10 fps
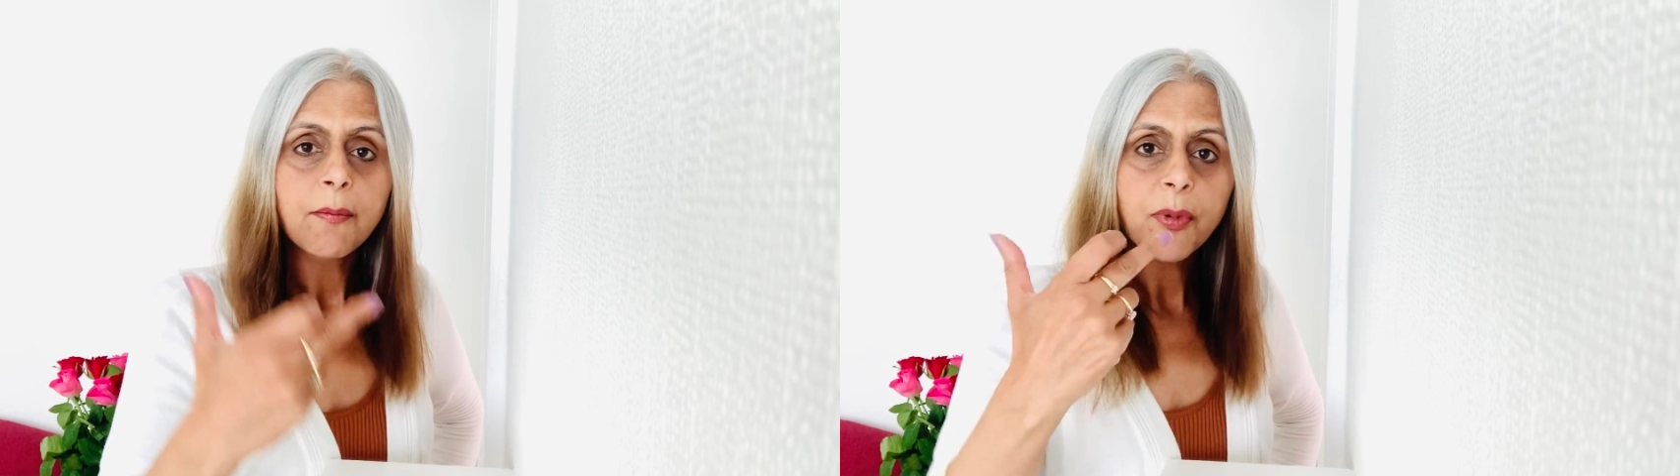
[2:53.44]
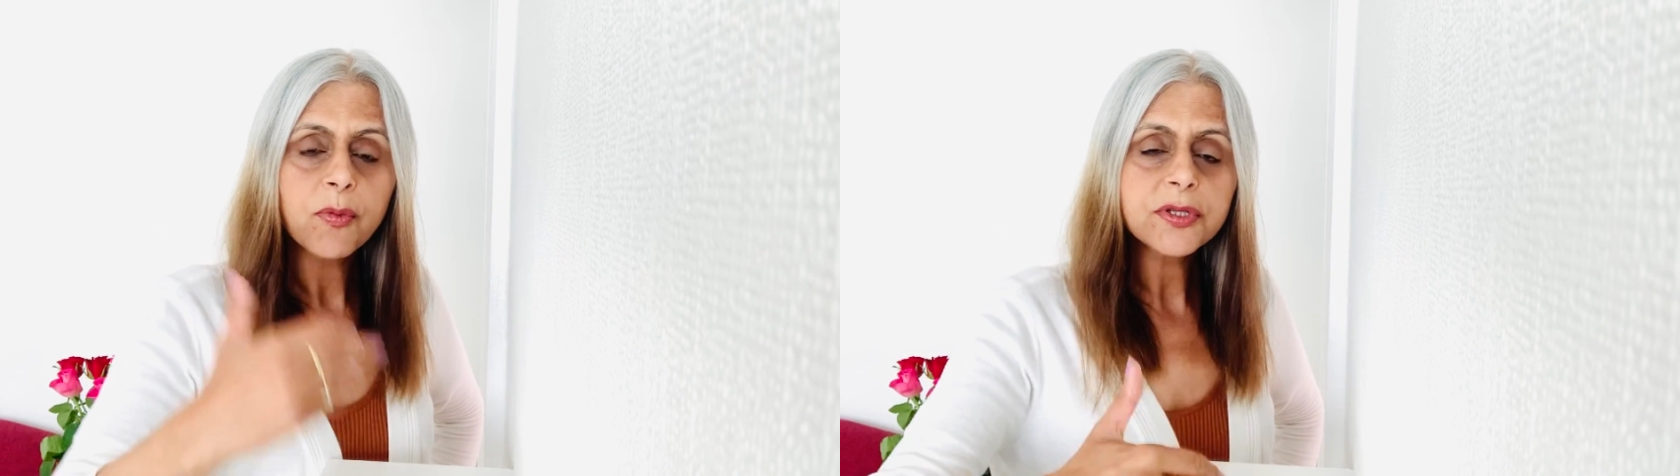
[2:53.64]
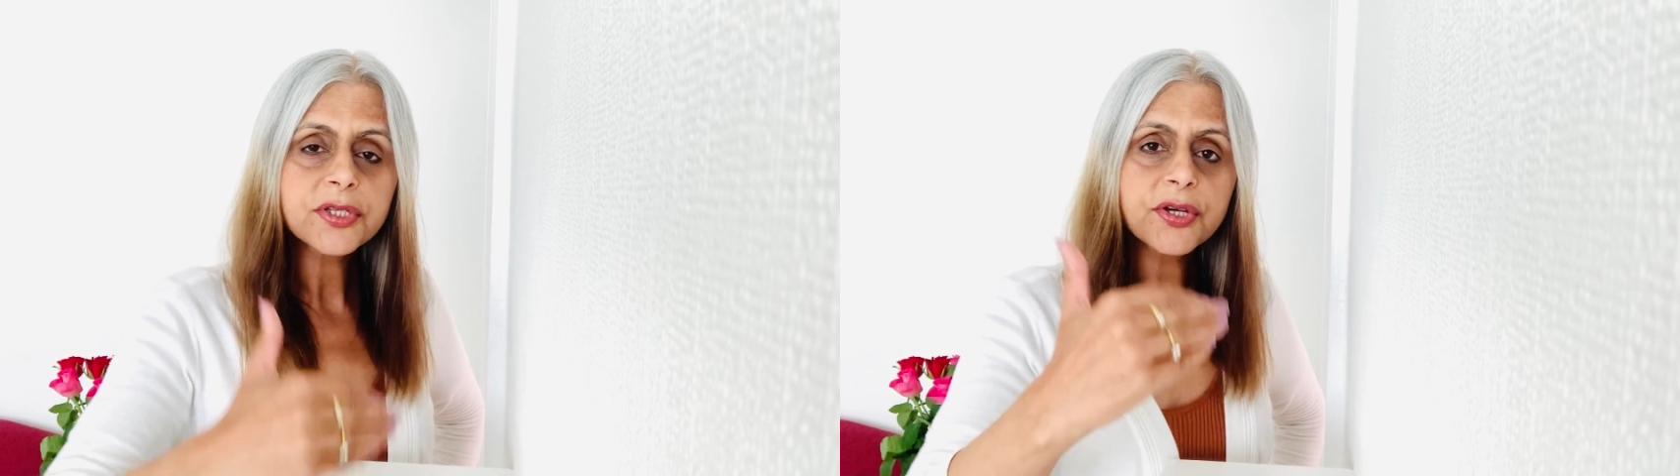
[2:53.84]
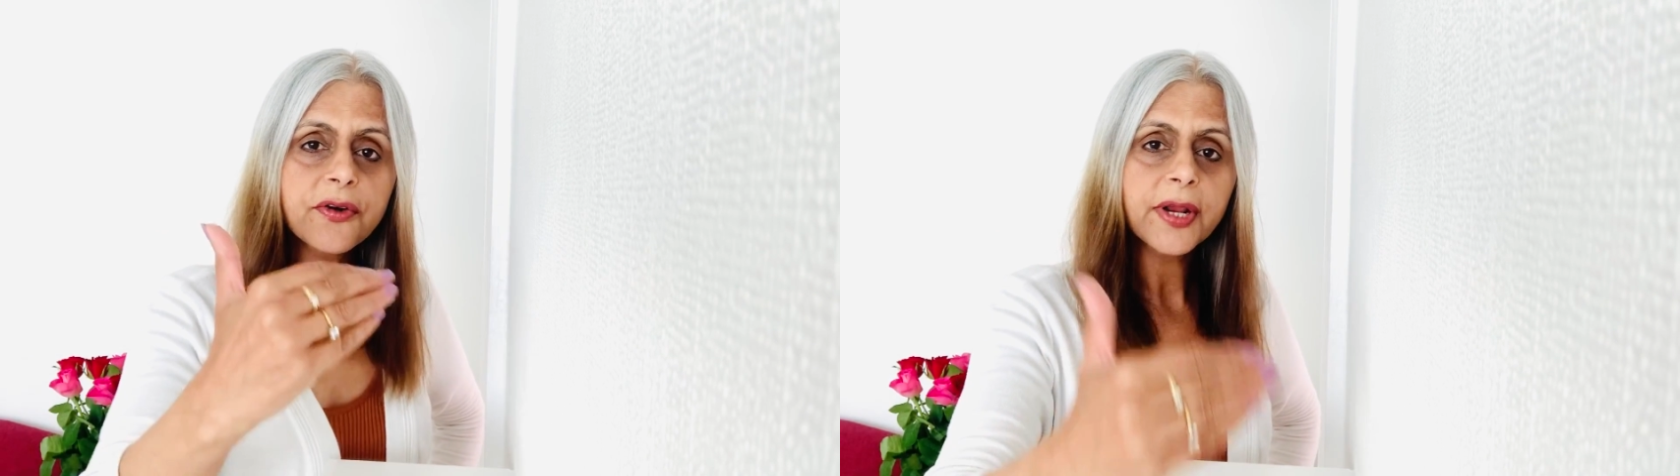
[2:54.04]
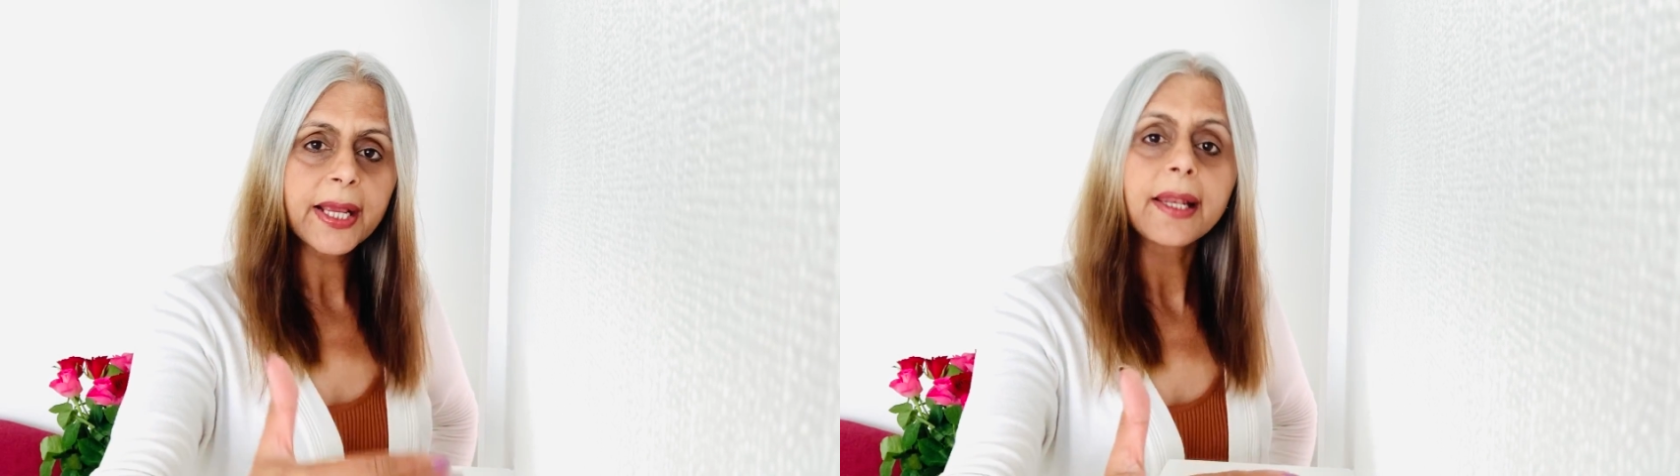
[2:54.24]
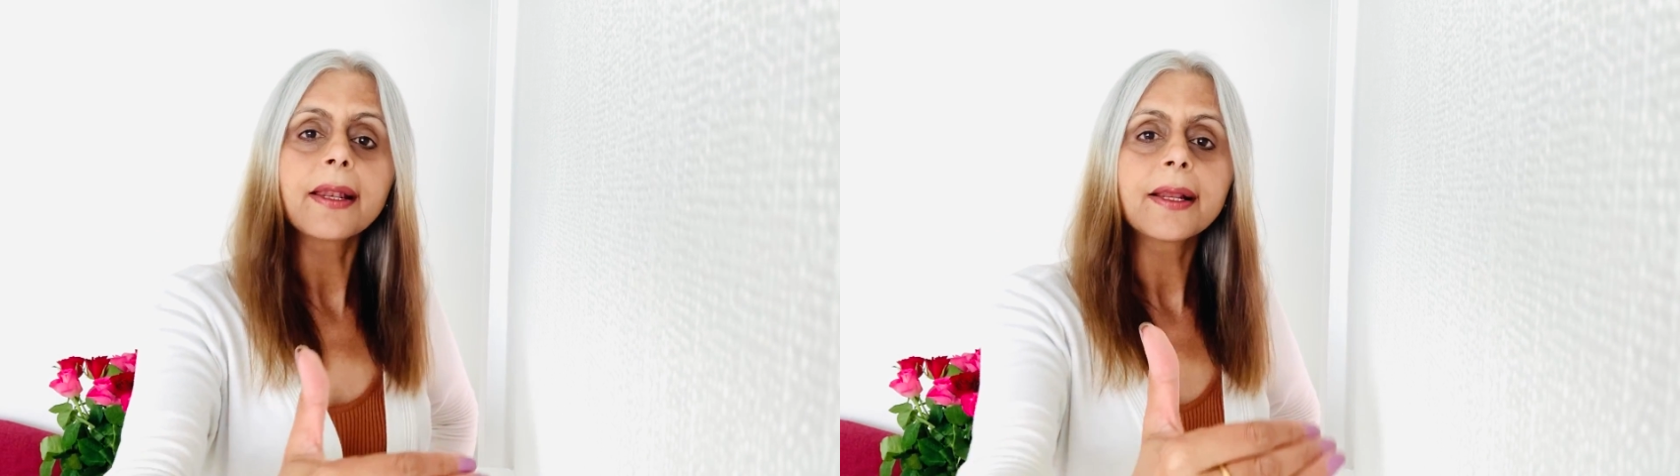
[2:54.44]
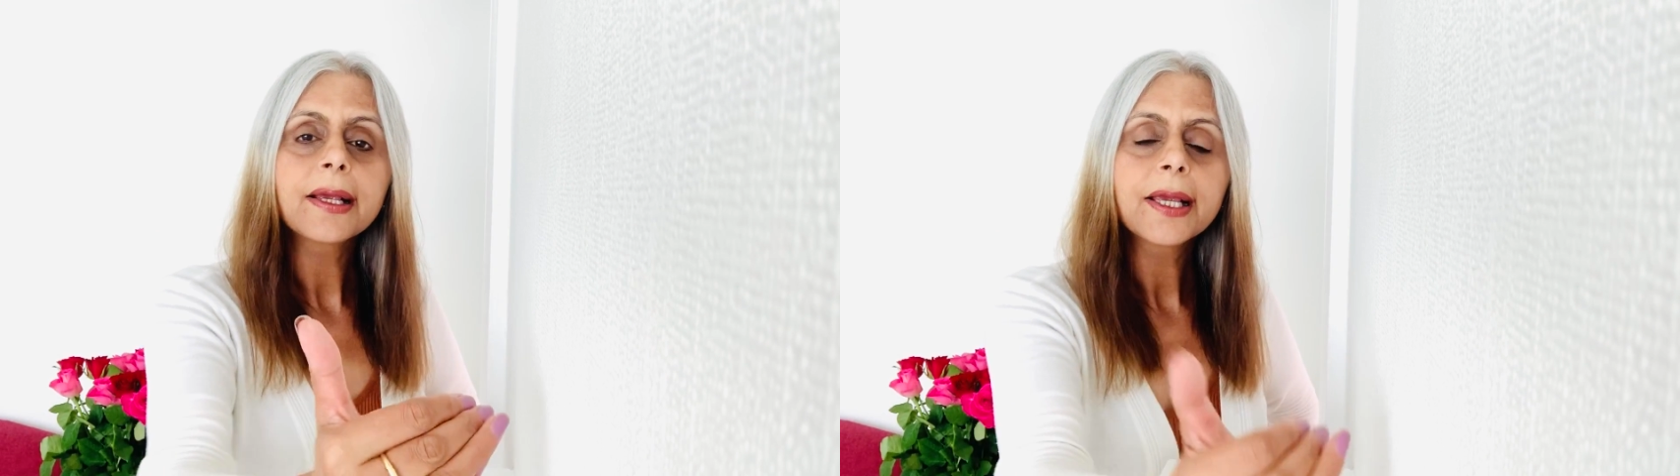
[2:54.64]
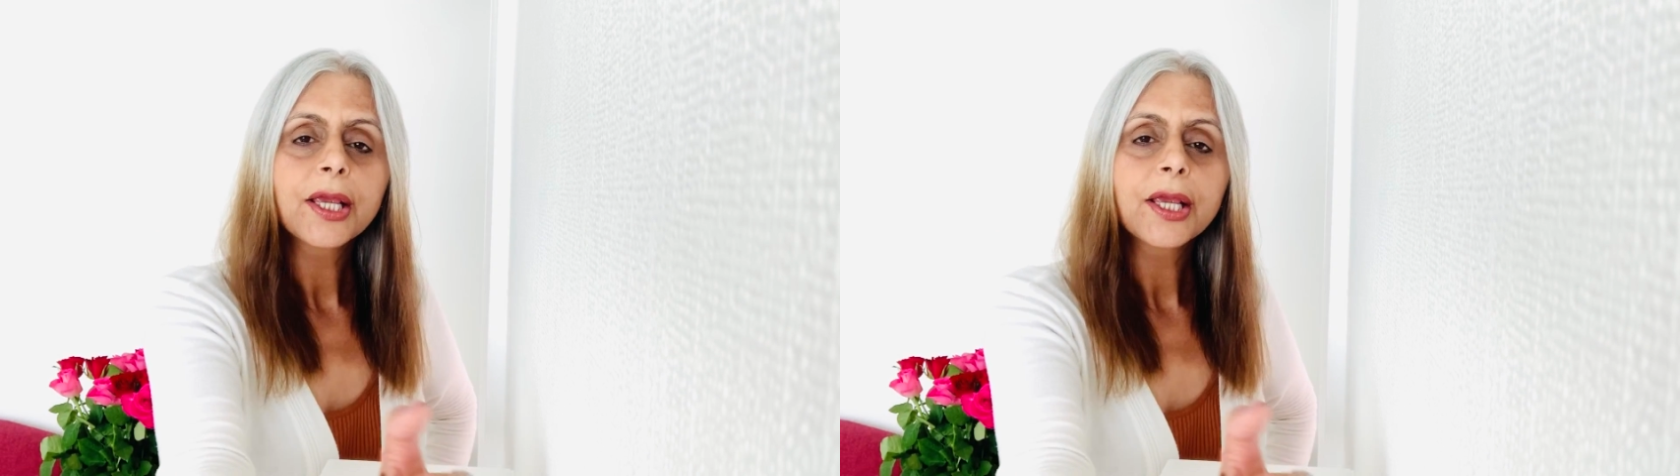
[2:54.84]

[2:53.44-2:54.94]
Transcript: But once you're in,